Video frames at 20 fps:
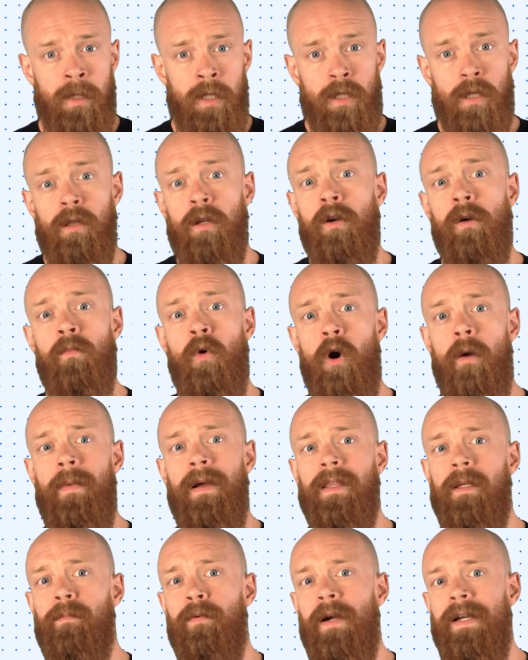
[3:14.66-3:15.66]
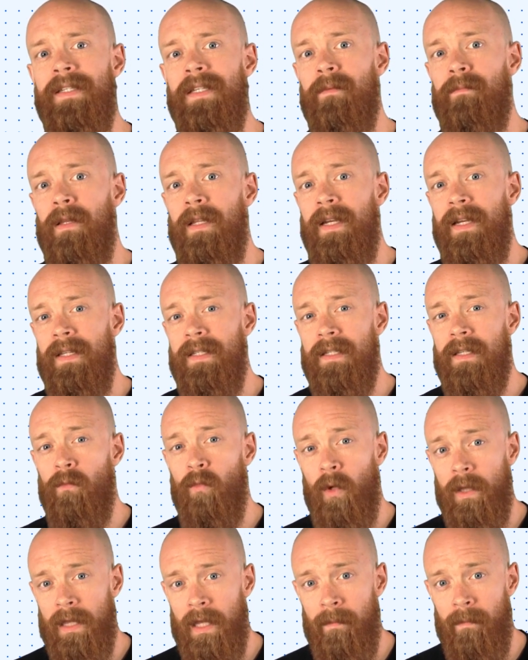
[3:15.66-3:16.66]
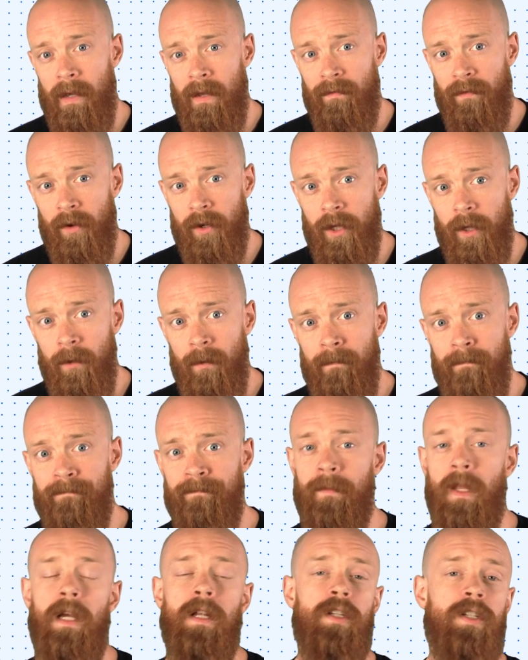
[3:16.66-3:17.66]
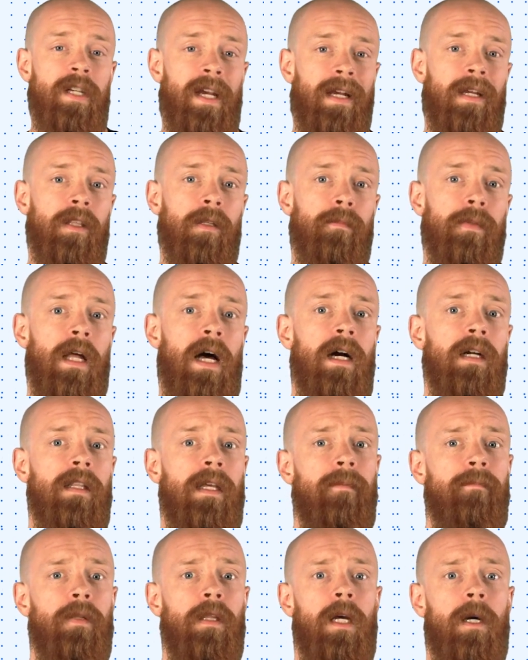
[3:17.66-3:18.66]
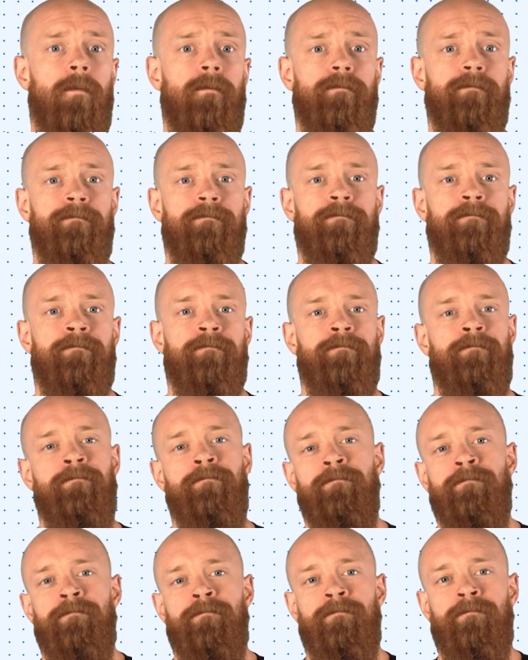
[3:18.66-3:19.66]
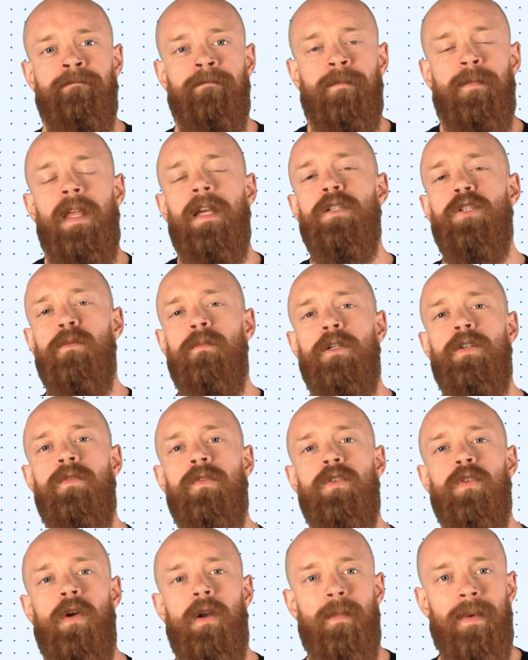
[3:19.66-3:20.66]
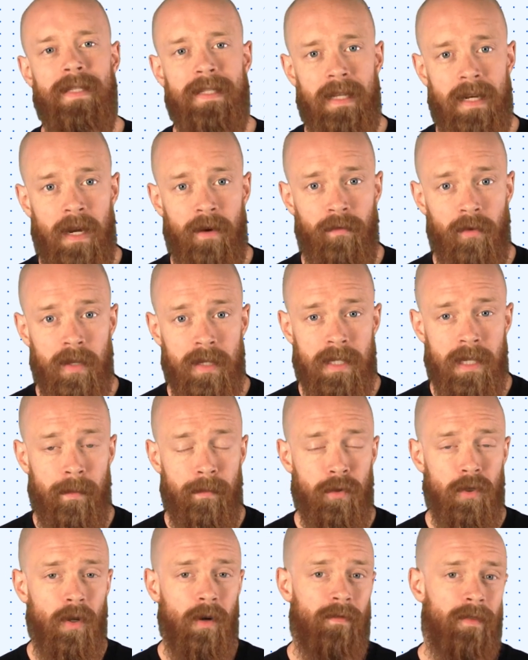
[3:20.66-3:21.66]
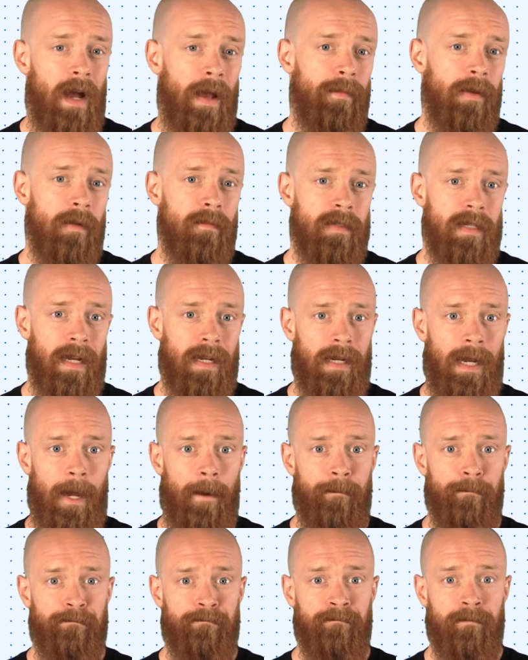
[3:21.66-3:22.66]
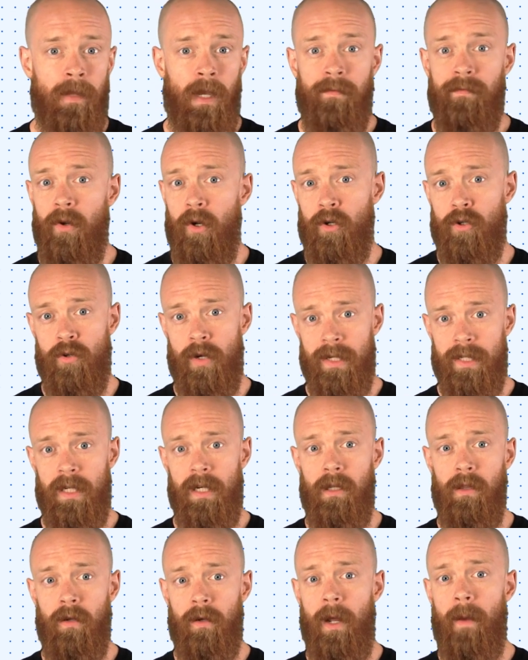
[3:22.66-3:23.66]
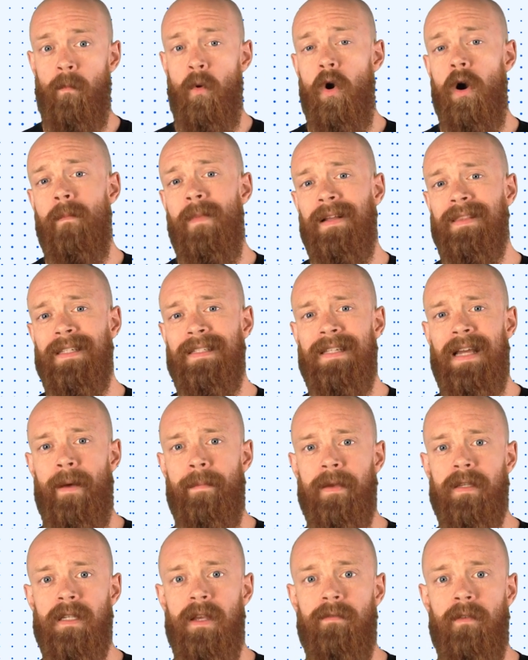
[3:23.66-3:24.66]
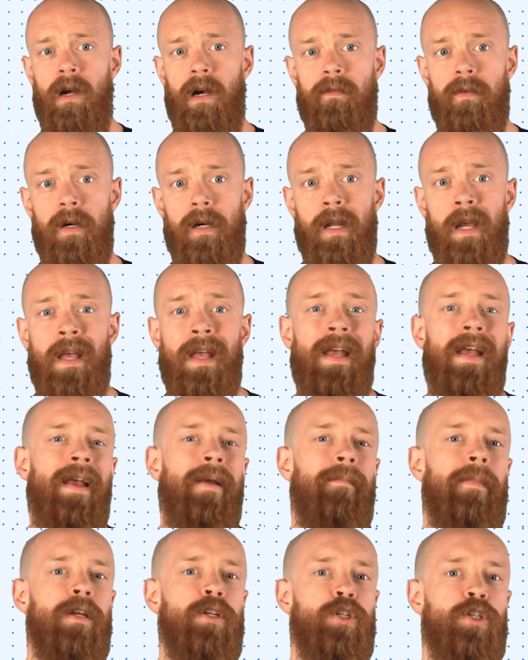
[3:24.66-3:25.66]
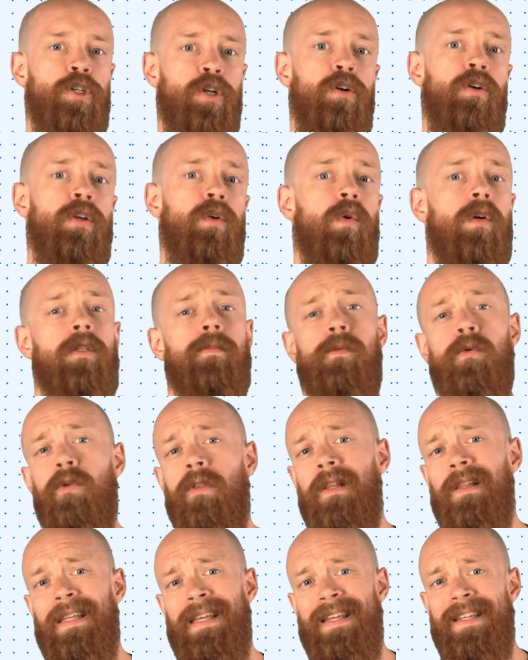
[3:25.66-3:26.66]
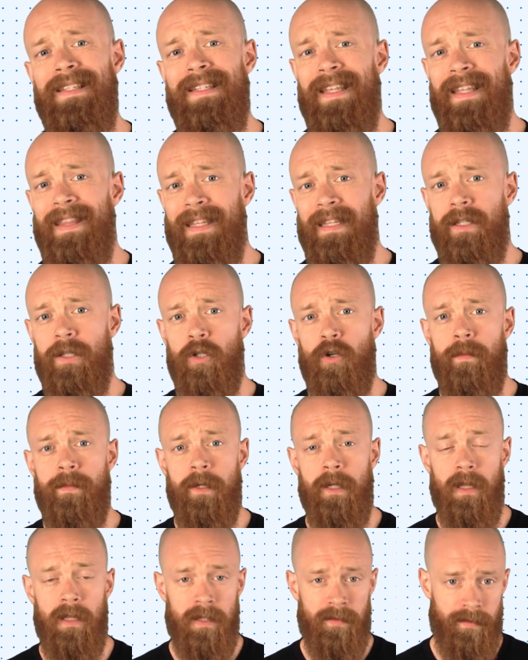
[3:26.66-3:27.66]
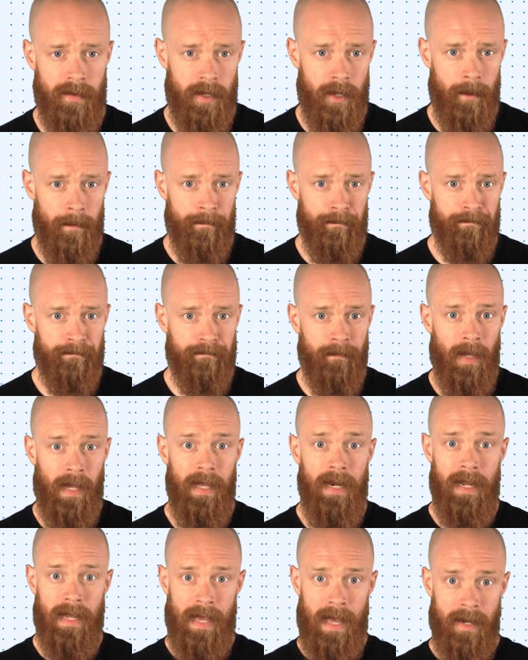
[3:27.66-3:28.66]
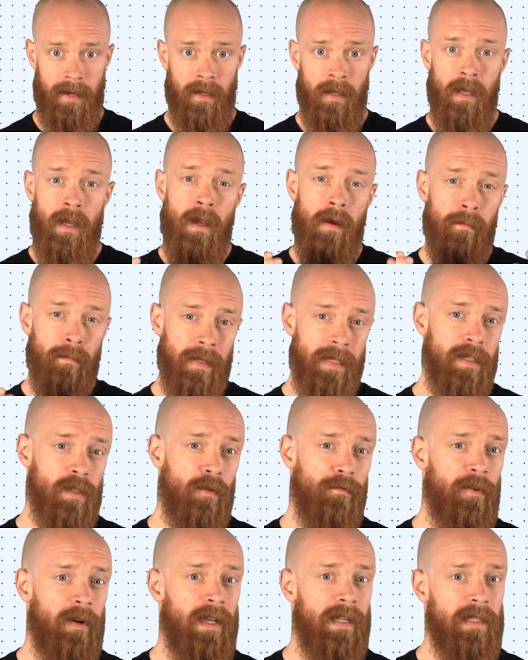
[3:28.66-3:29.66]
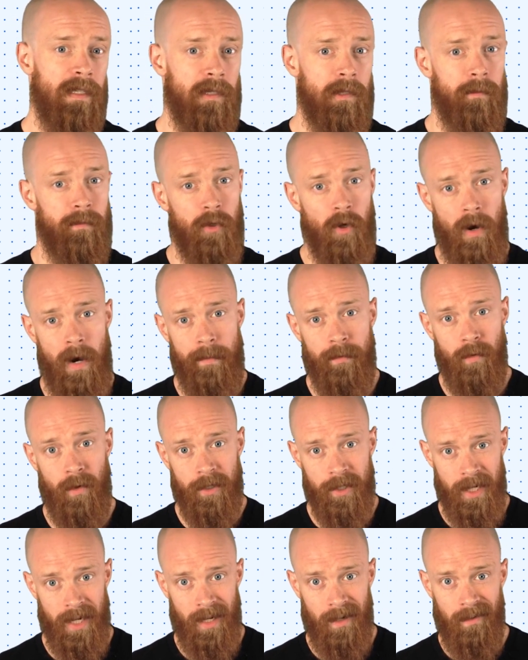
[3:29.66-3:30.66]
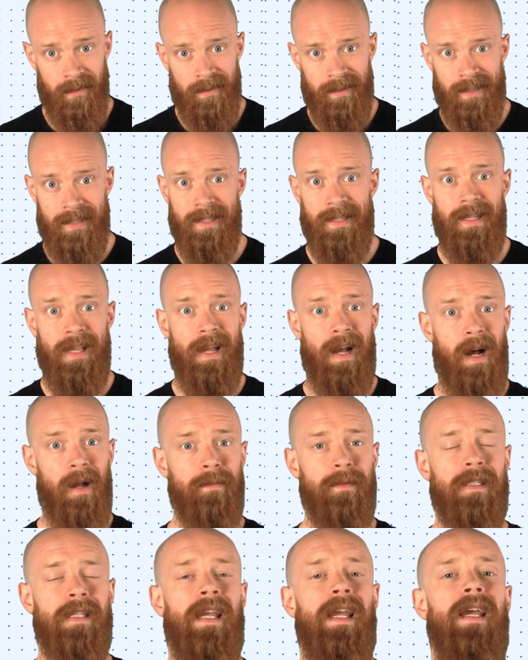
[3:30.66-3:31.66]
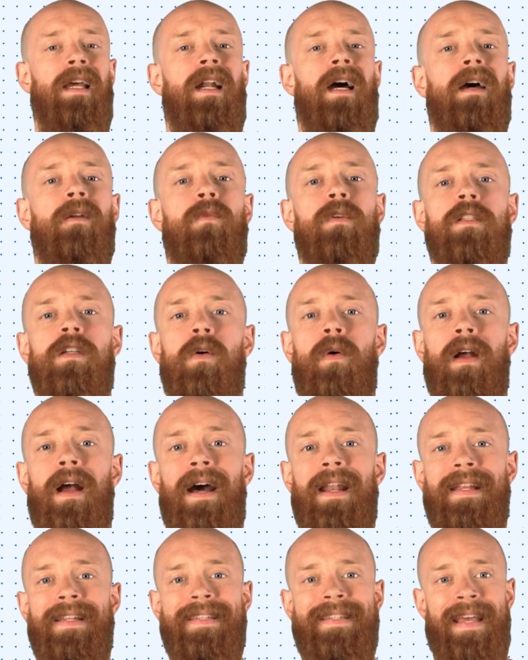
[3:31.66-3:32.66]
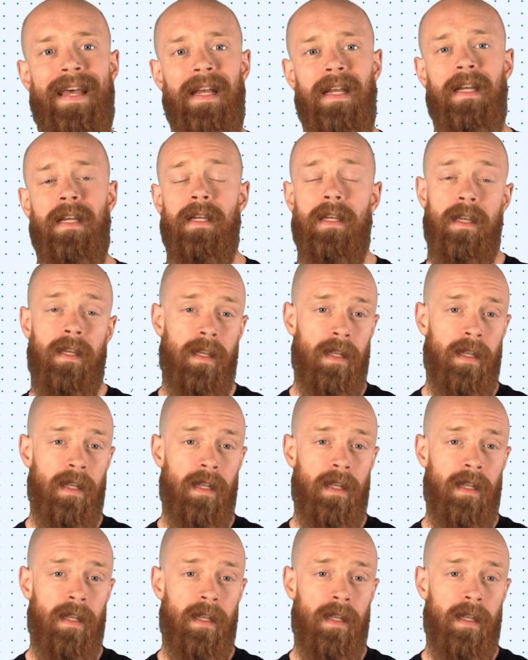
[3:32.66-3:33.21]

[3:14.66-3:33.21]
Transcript: To learn more about the pricing plans and what they mean for you, check out the blog link below. Thanks so much for joining me today for this episode of IBM Tech Now. If you're interested in learning more about the topics I've covered, make sure you explore the links in the description of this video. And again, please don't forget to subscribe to our channel to stay up to date on what's going on in tech